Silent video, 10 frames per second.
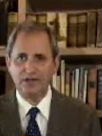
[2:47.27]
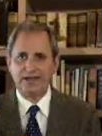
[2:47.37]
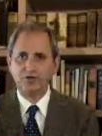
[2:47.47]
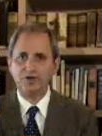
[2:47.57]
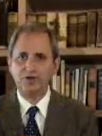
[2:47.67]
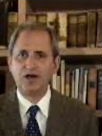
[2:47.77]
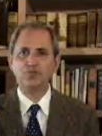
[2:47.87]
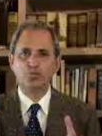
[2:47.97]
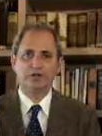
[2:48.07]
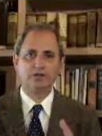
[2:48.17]
and they're
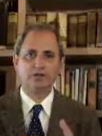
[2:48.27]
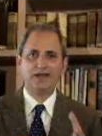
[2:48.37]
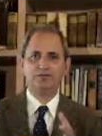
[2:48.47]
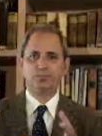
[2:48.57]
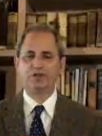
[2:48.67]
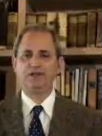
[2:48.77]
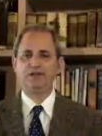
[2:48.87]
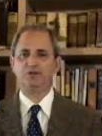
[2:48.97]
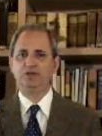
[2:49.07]
not real heavy players